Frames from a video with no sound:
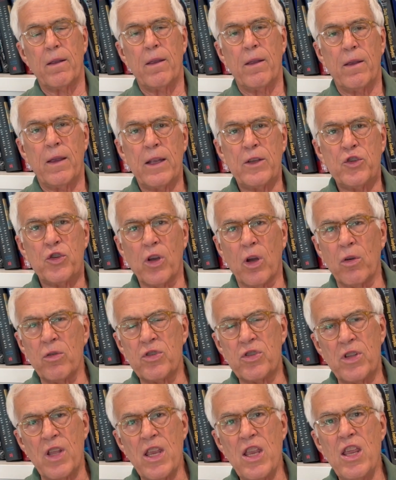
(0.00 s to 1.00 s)
It
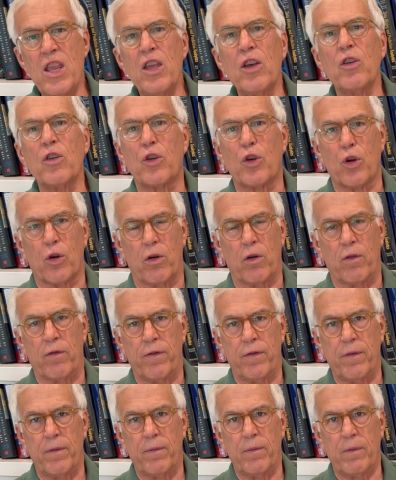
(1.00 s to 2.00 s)
shows the yield
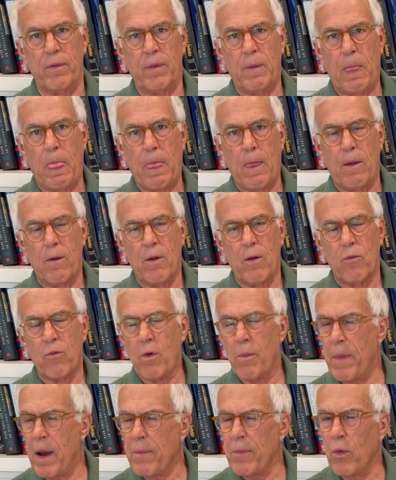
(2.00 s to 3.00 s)
curve.
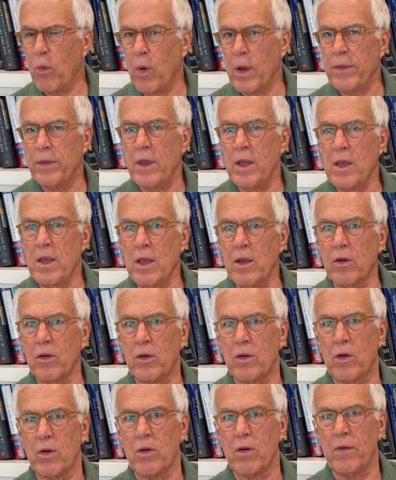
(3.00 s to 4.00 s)
Remember what the
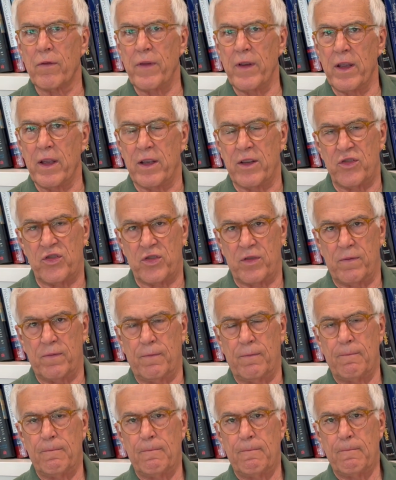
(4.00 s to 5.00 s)
yield curve is.
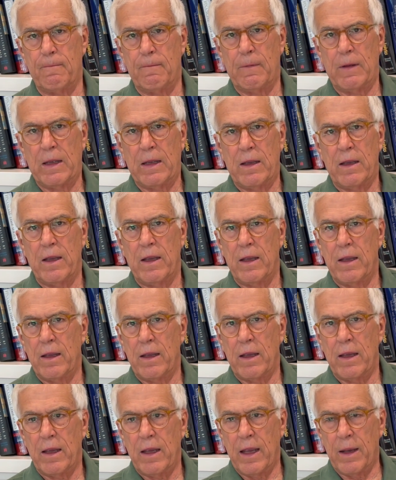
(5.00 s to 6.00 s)

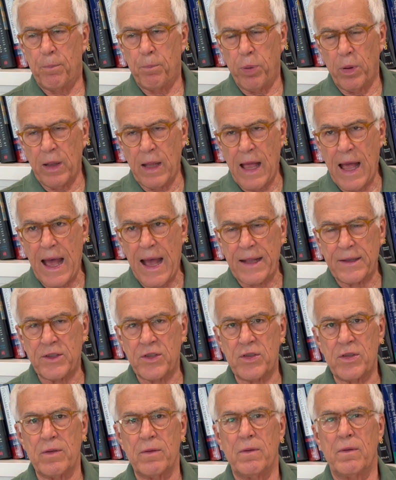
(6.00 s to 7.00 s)
It
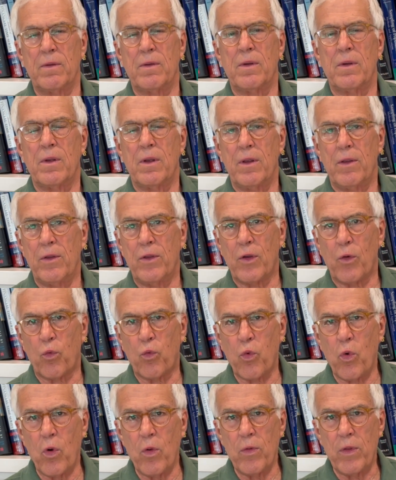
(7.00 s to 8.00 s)
plots
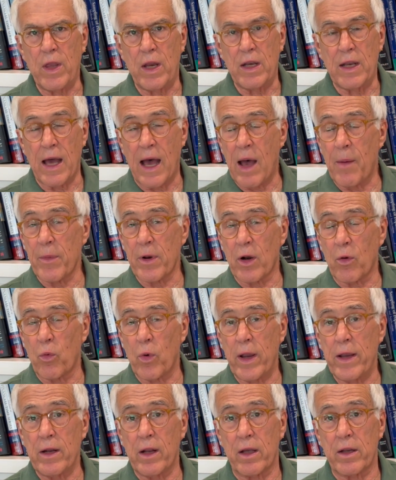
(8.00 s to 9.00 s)
the nominal
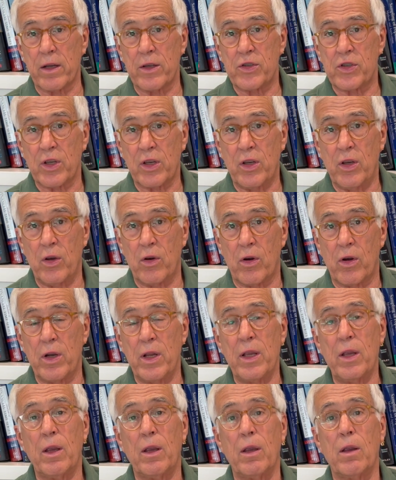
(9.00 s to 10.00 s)
rate on a
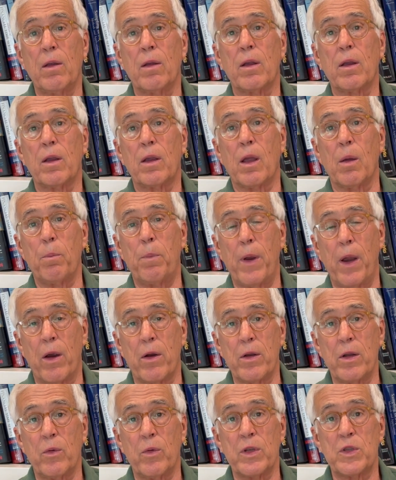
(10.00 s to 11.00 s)
security
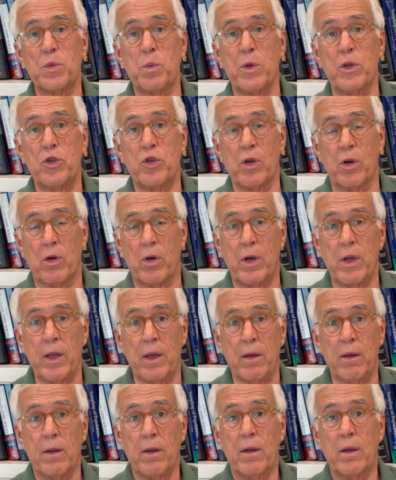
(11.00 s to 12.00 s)
compared to its
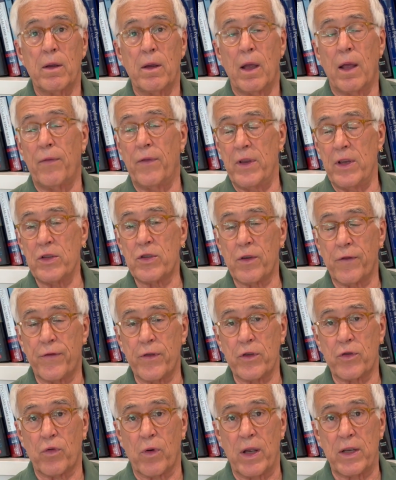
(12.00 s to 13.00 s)
maturity. And these are
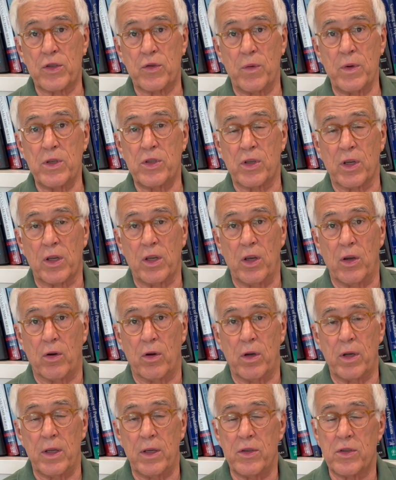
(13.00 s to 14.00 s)
for Treasury
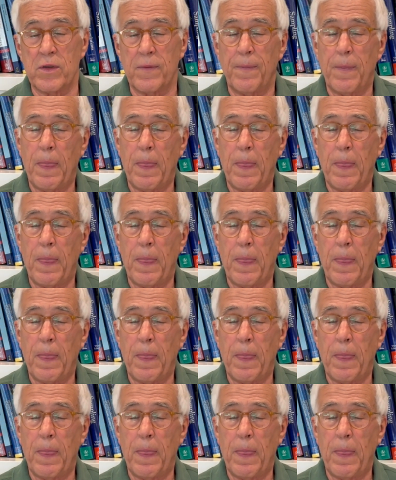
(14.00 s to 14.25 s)
securities.